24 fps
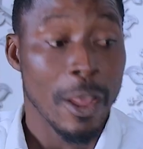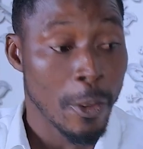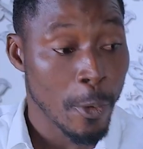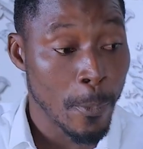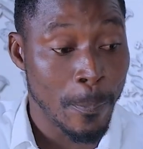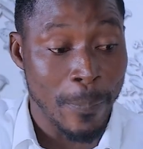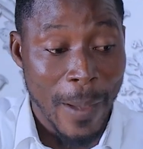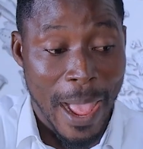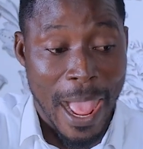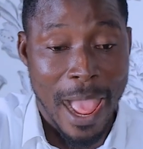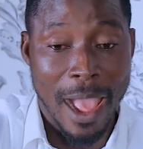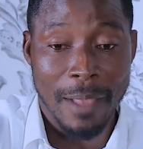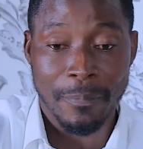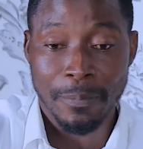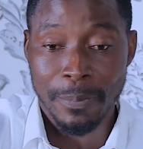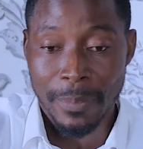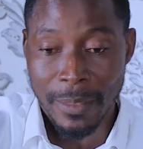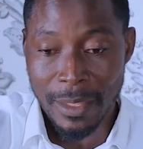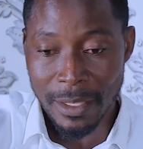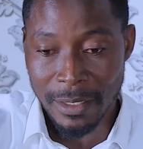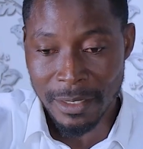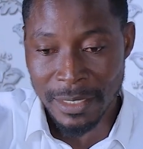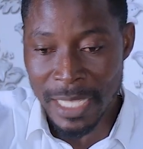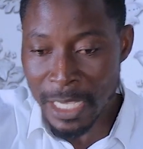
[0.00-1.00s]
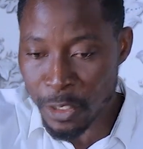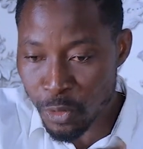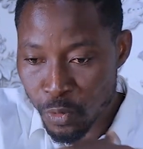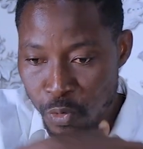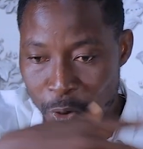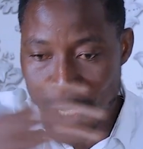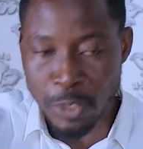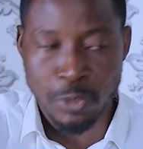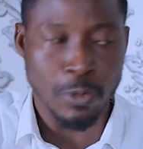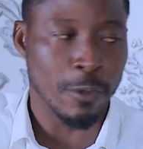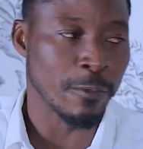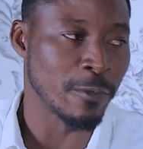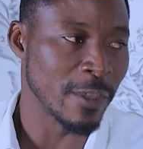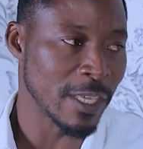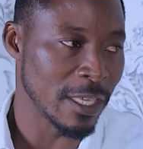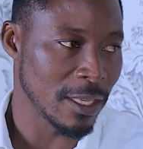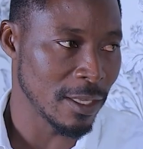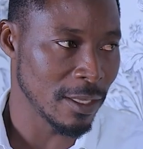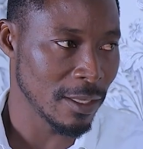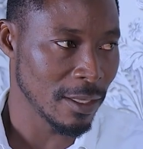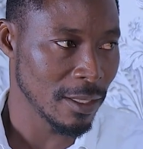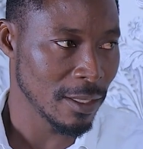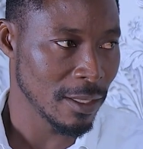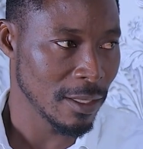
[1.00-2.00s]
Upa, just do a survey.
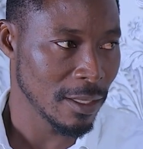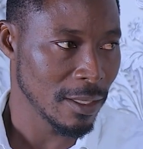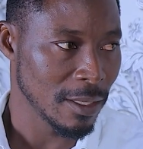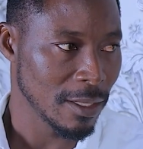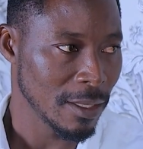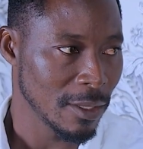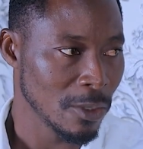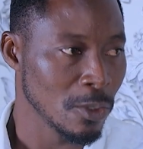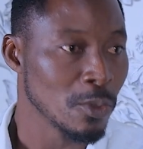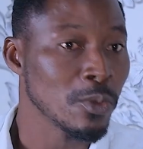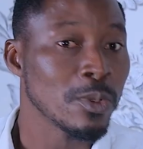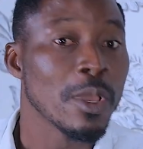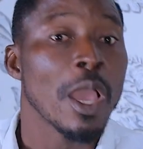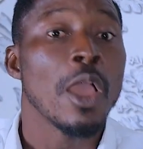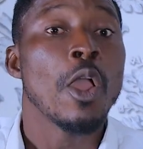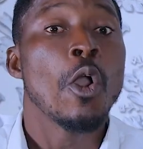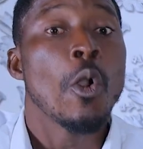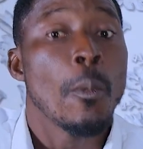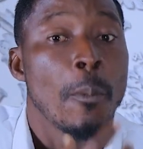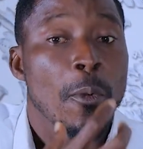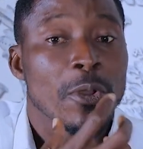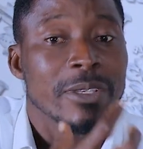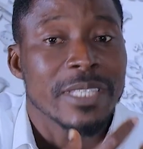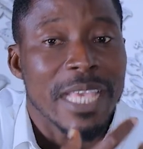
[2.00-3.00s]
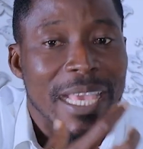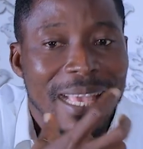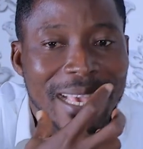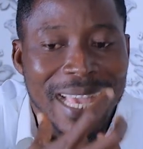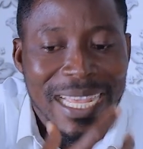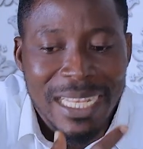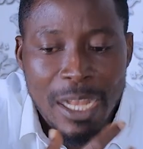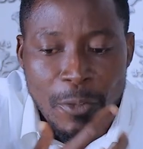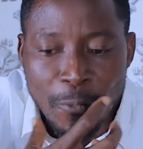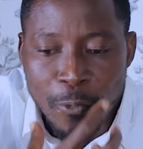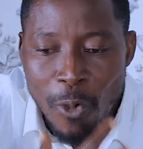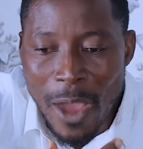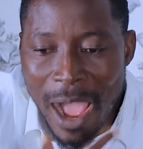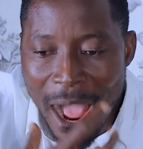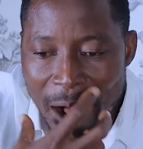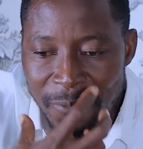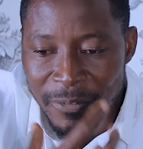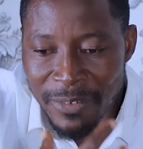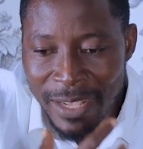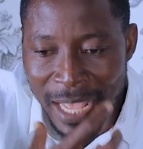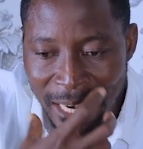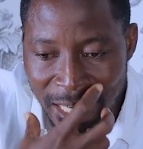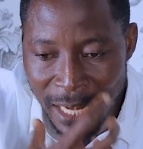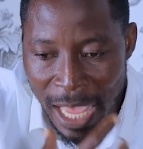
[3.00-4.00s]
You won't say Ghana for
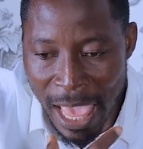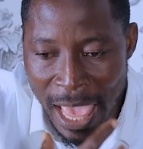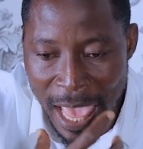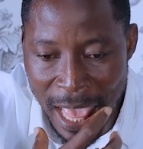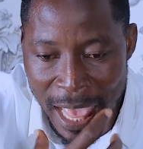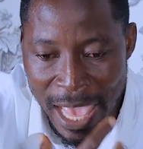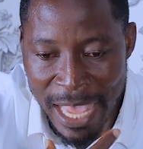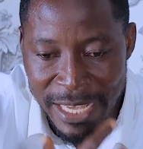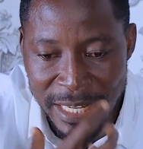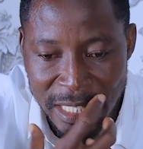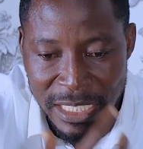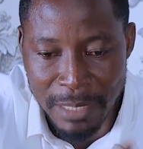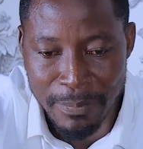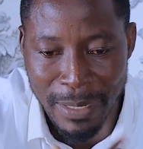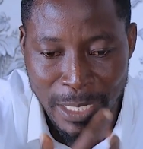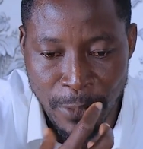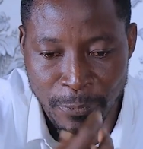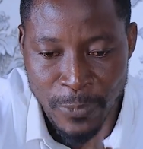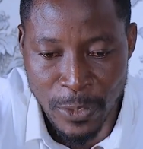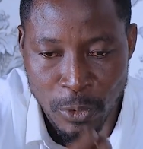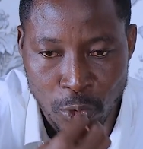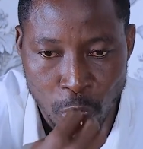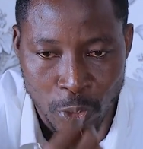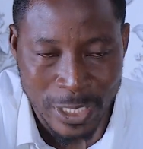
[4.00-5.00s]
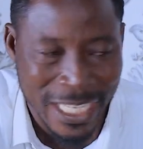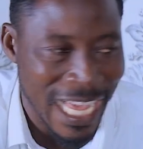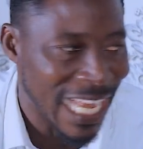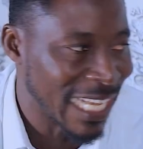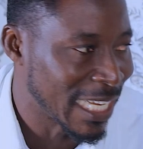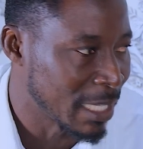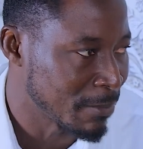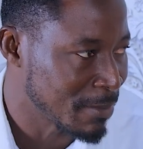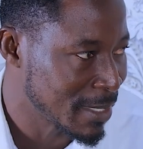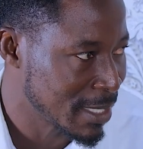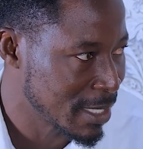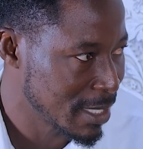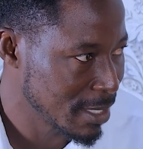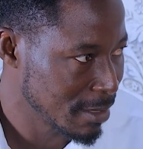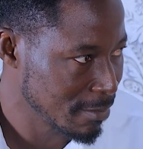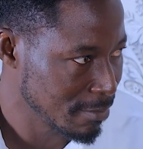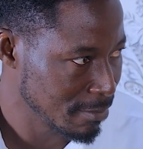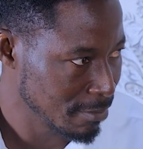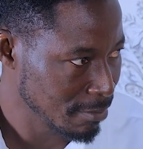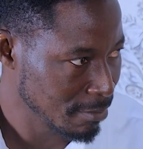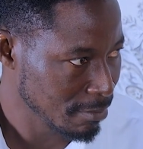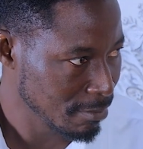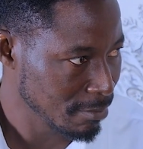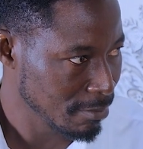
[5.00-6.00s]
have Ghana NDC manifesto on their lips.
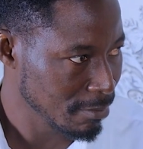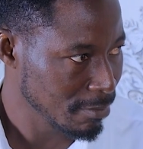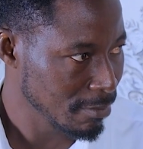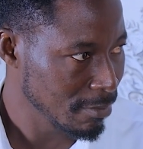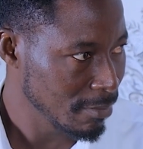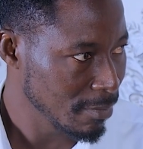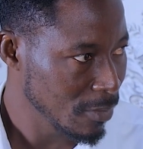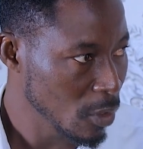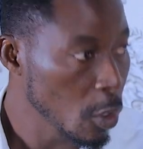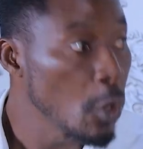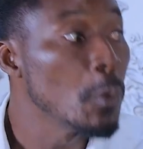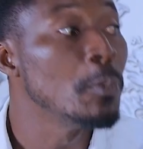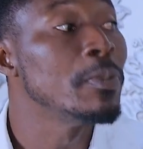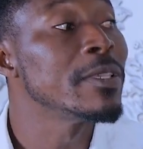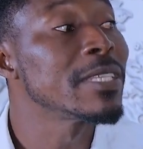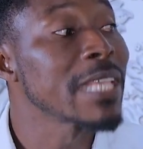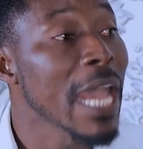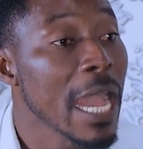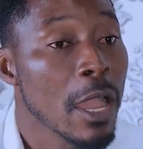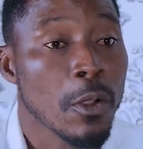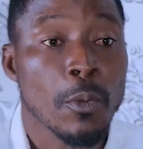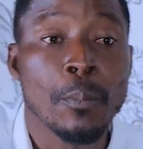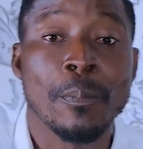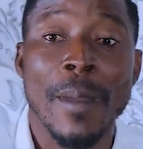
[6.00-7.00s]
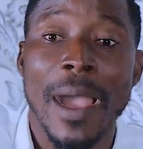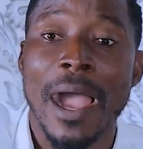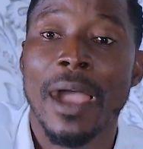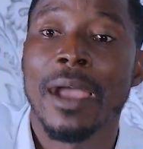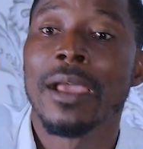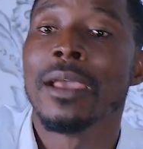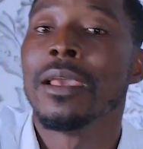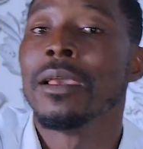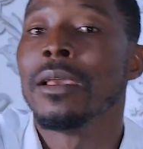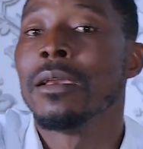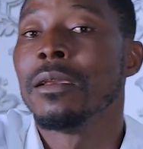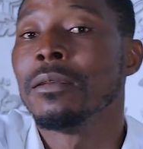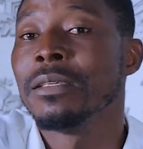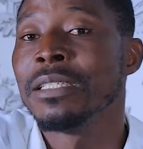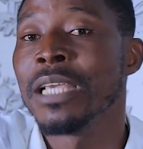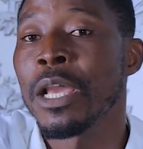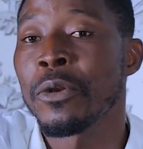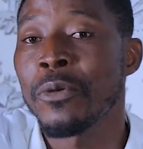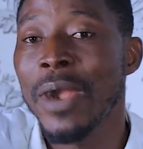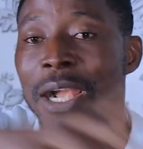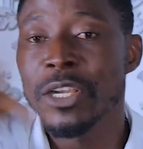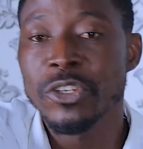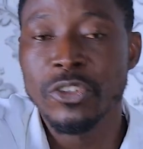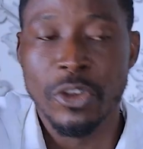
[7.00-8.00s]
Ubisa upa,
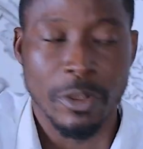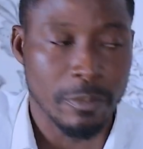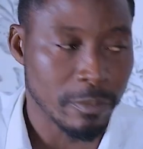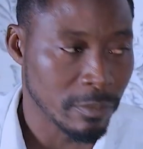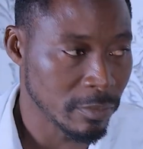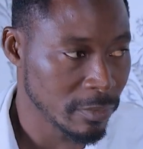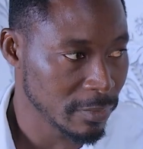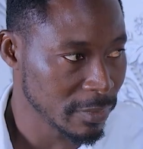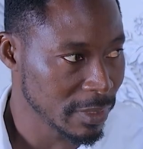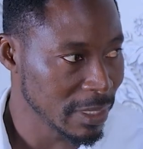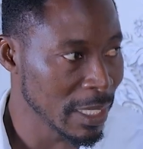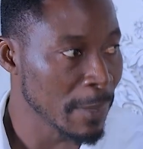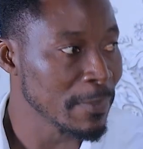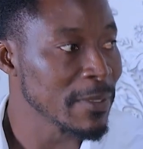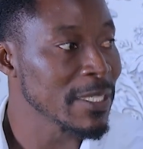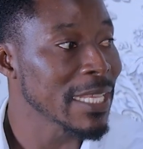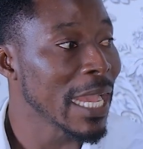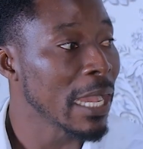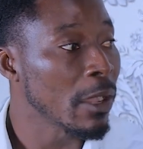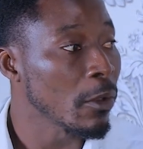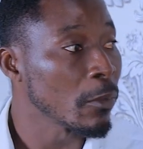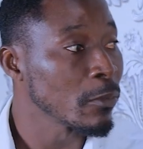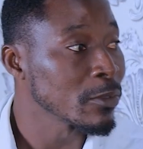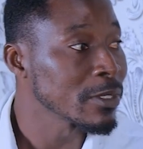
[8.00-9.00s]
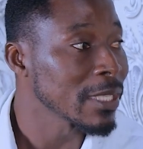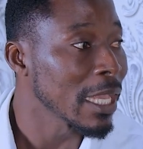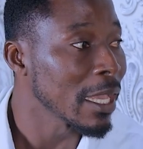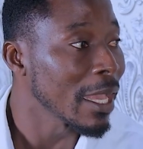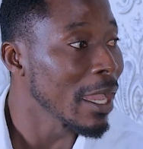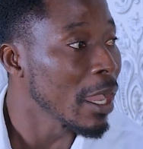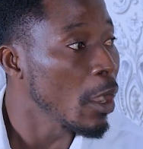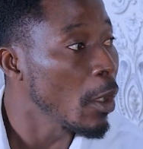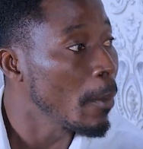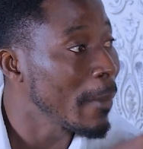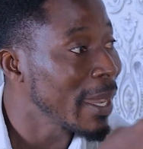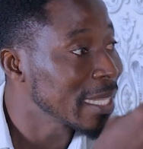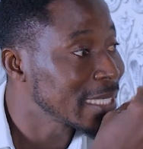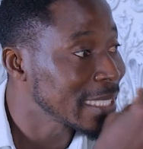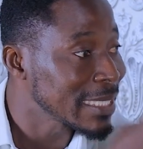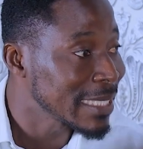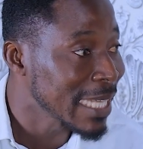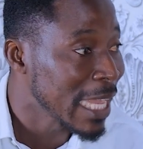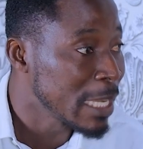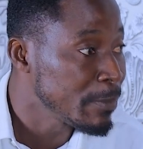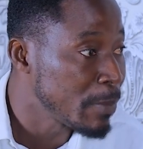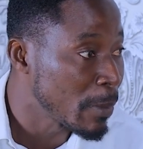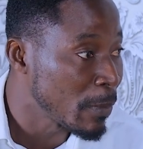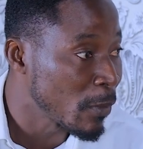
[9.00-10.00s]
you're random. They be say we say omo ato
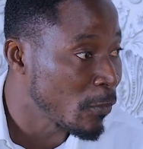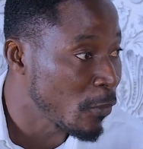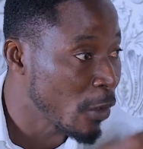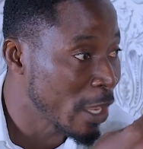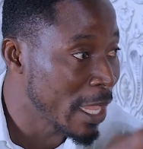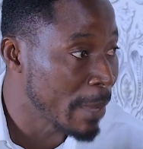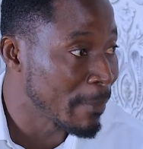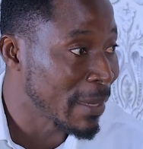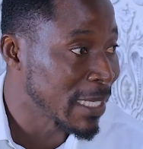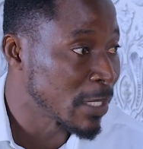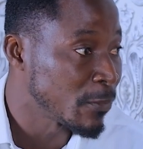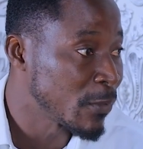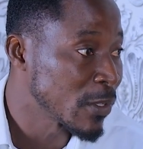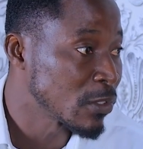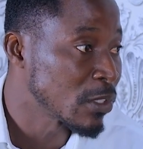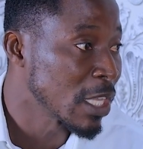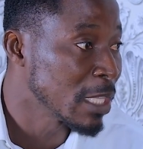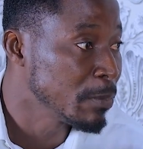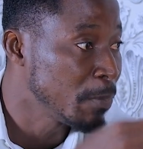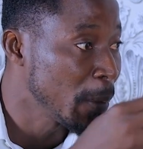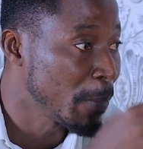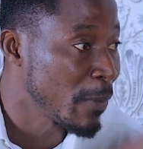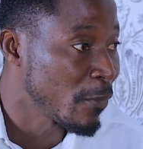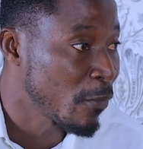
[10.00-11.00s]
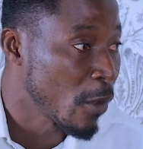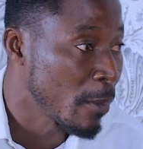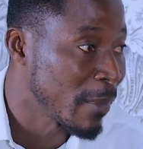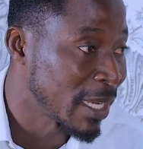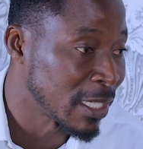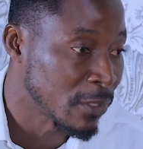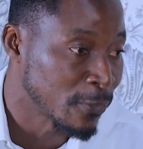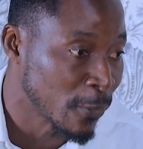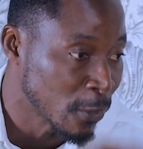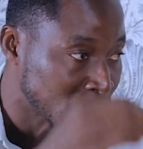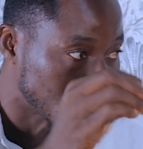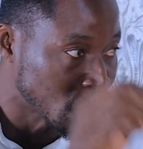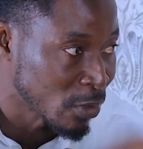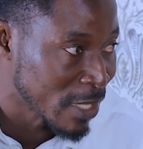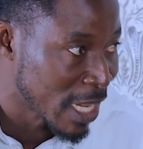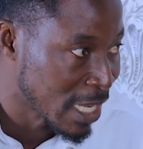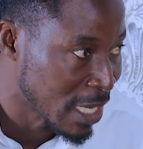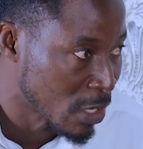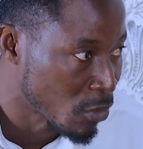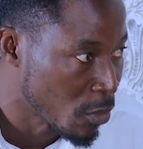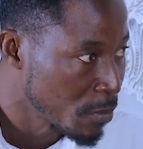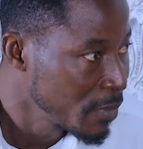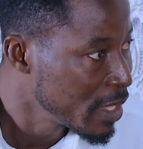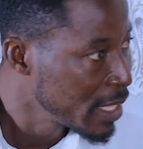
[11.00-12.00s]
say NPP for your manifesto. NPP for manifesto then
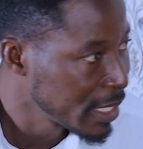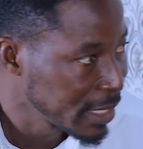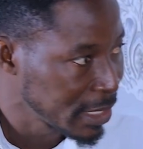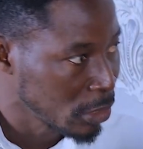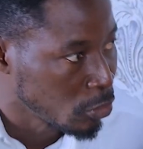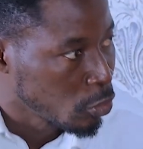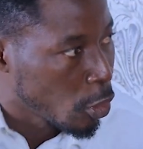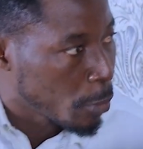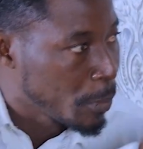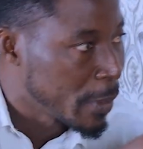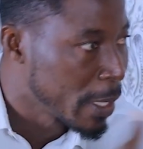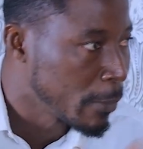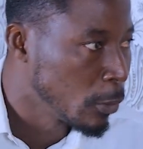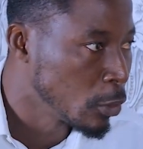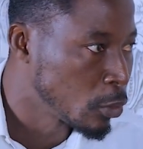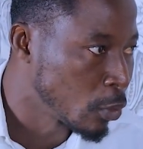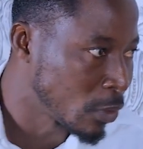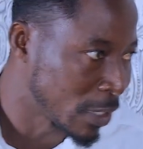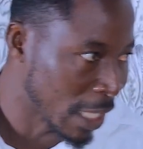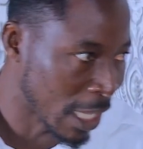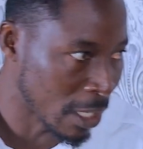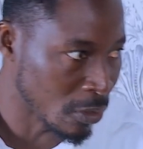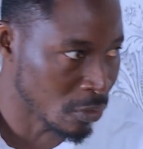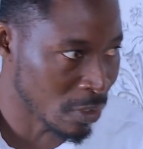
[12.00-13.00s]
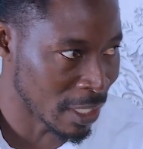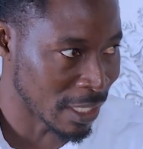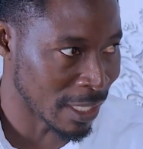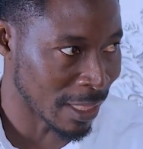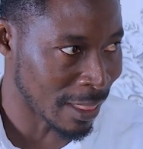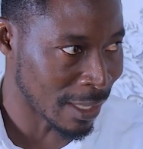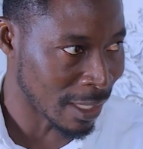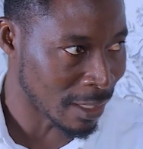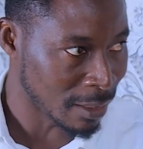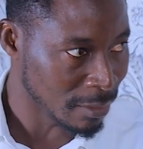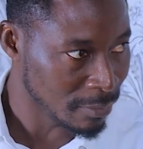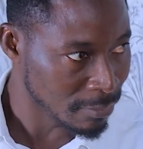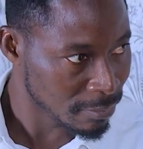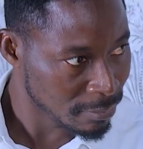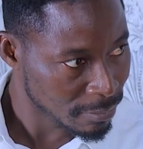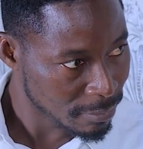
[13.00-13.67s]
they will not be able to tell you anything.